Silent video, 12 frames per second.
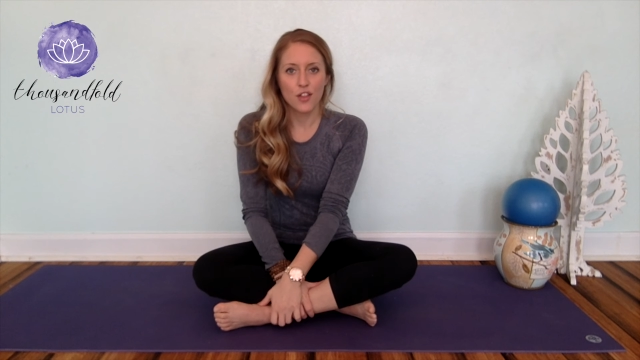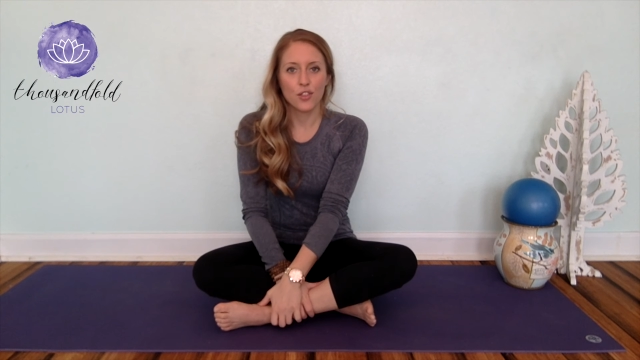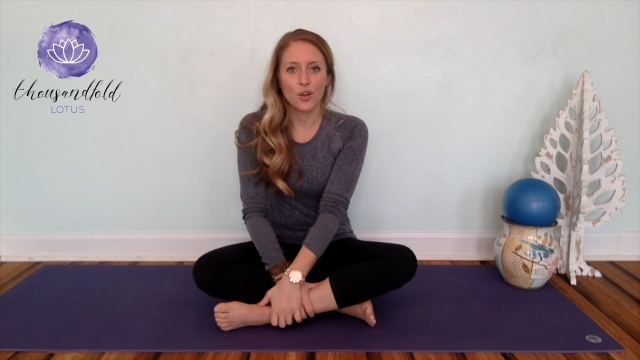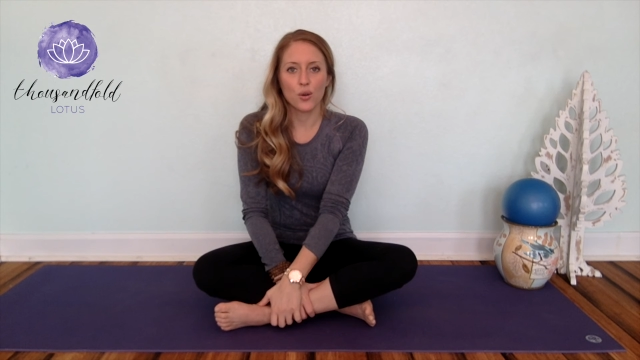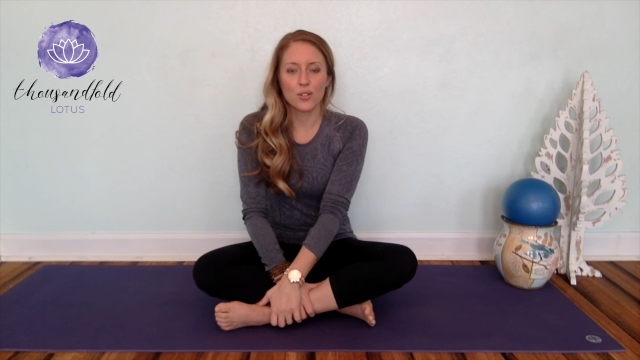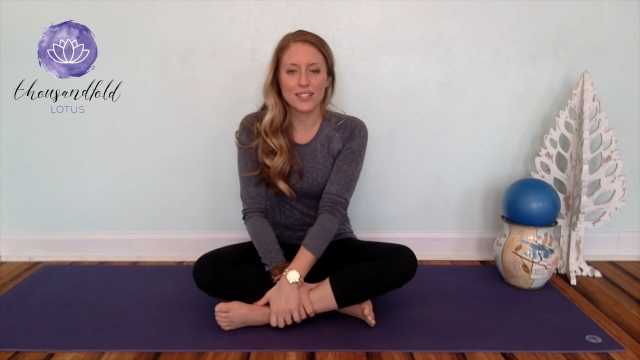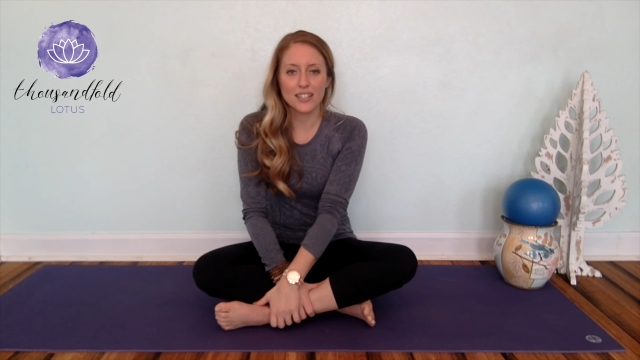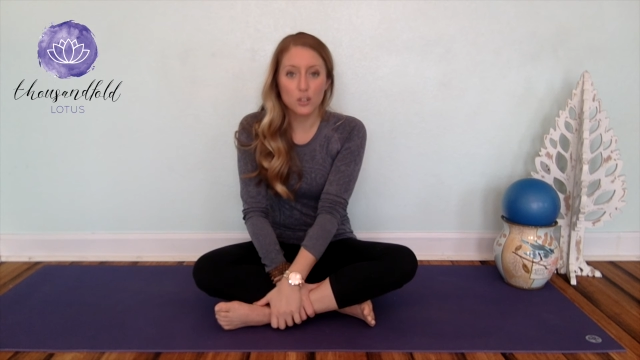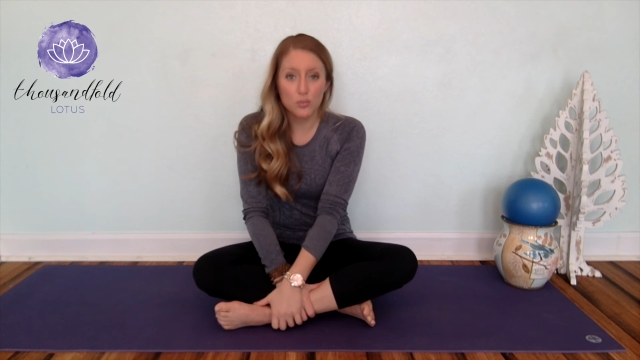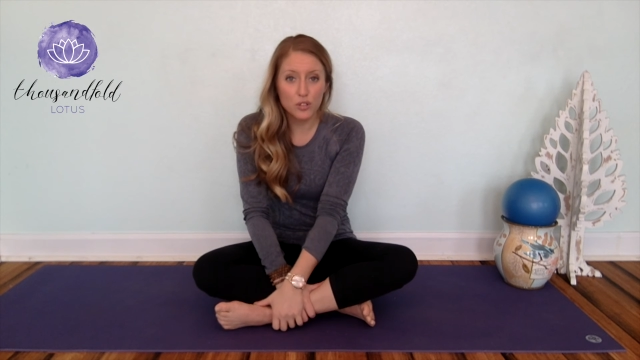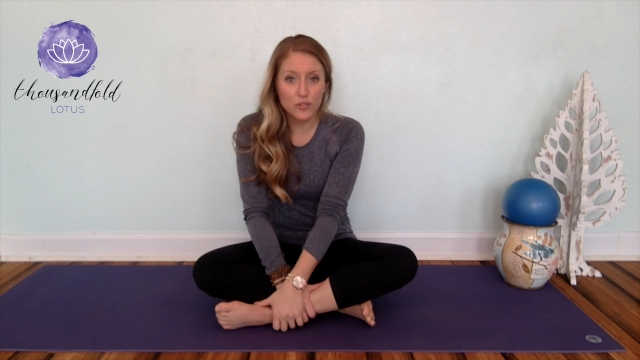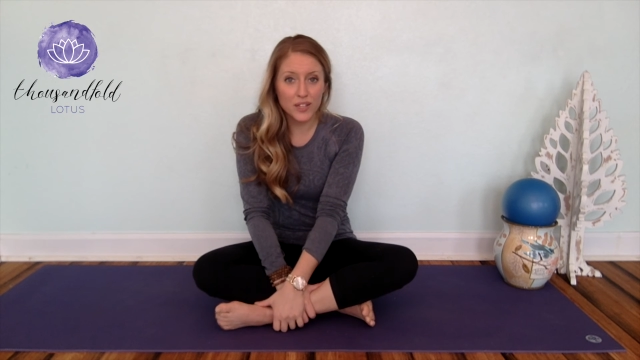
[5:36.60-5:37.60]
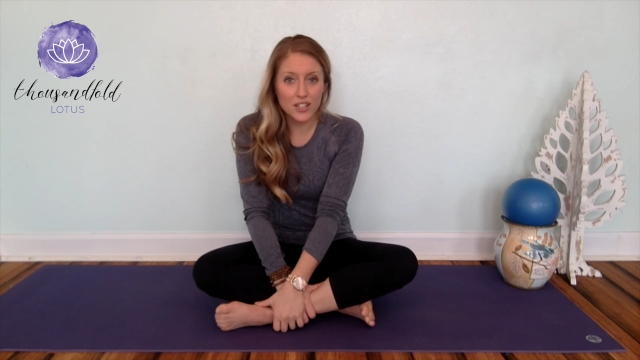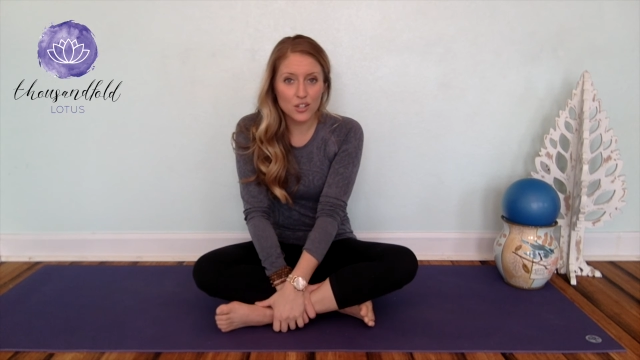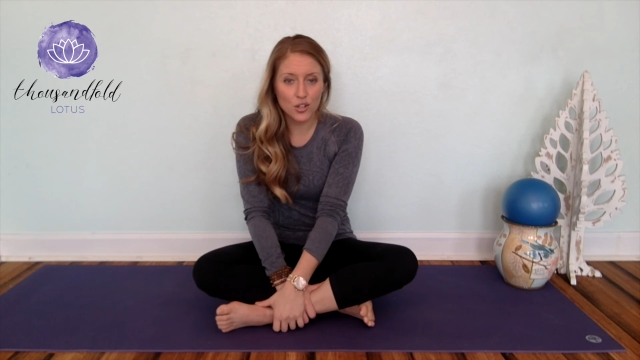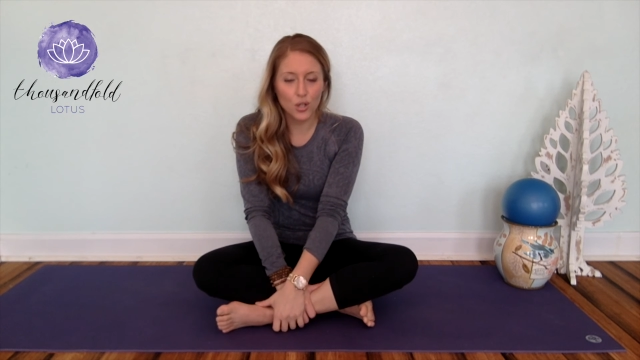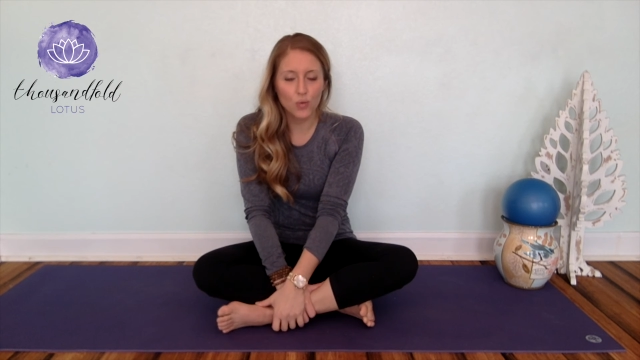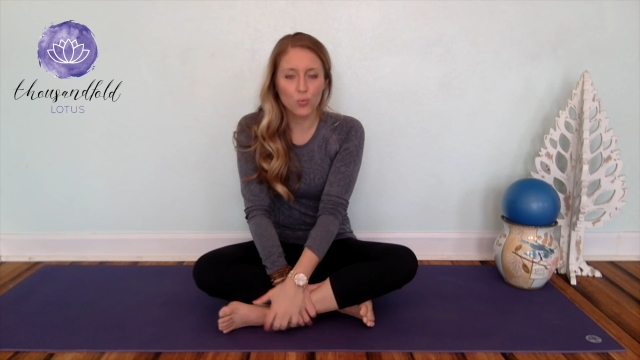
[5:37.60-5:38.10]
Those little movements
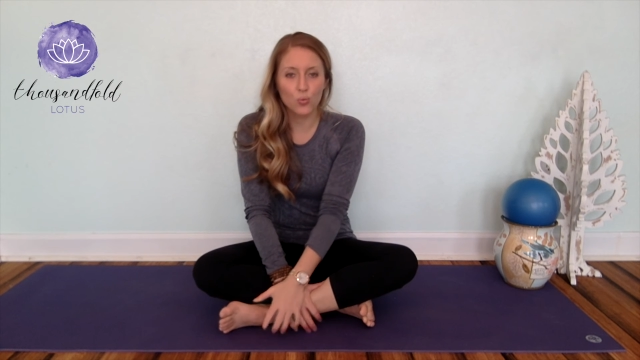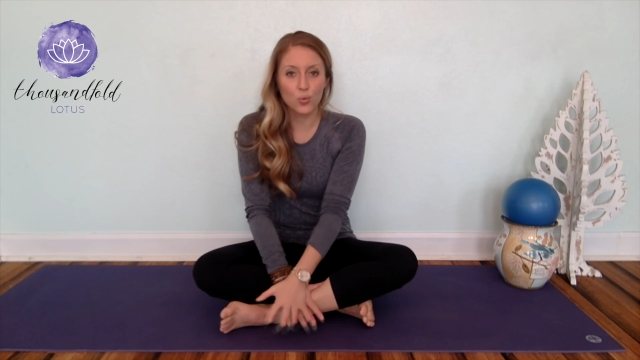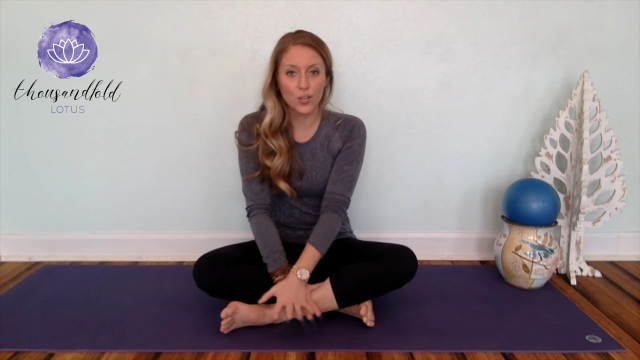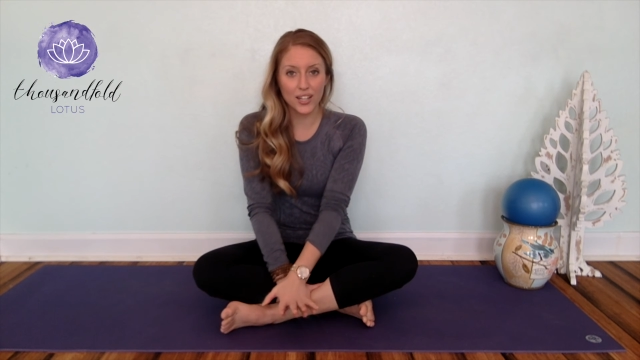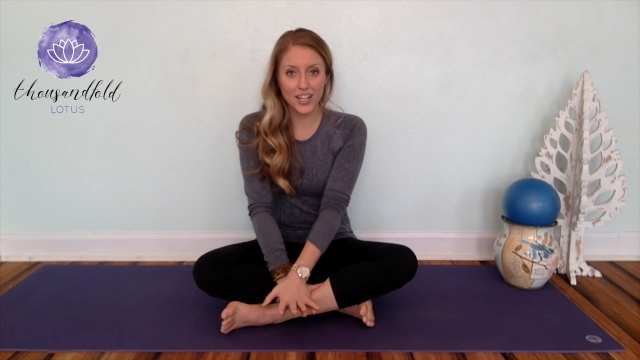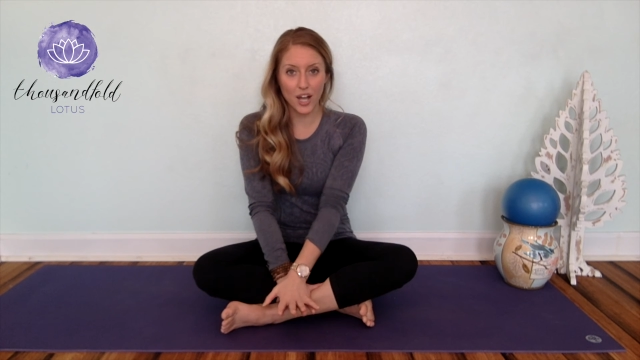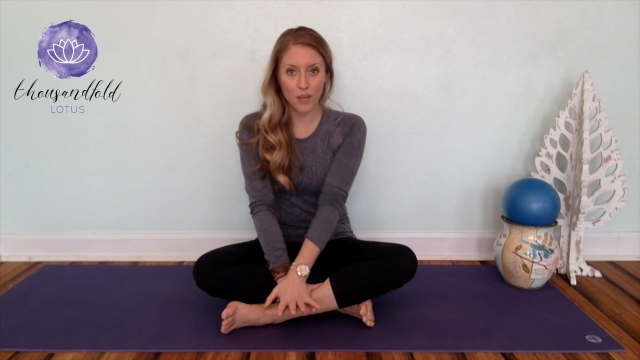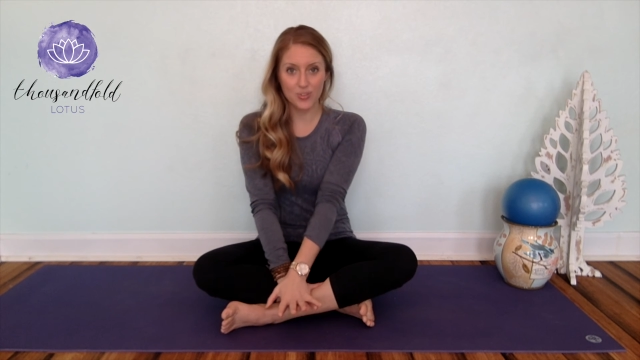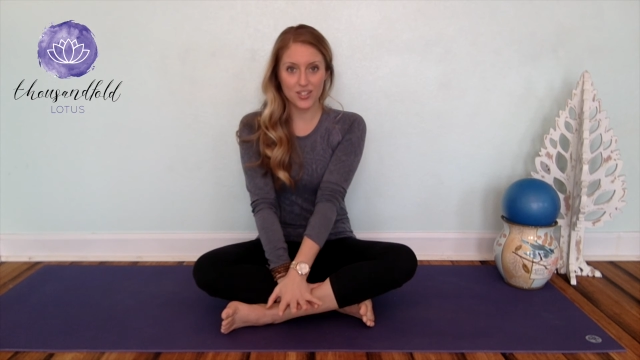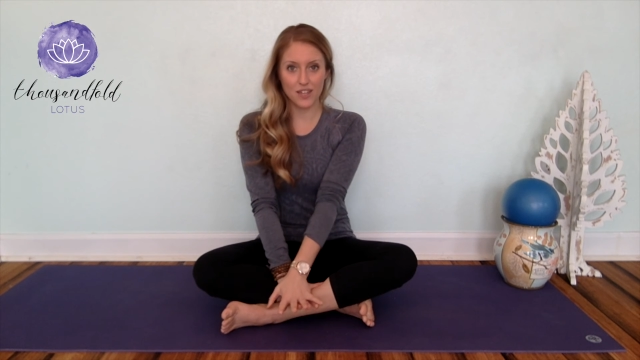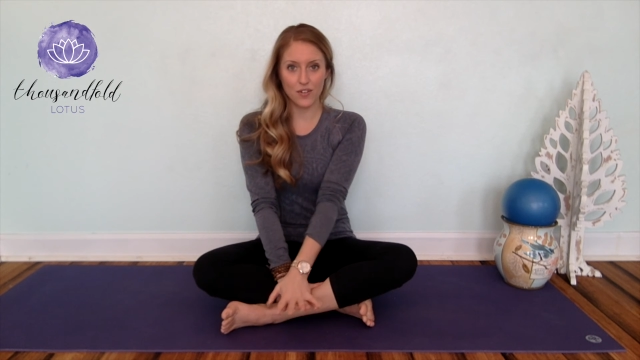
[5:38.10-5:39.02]
are going to really help save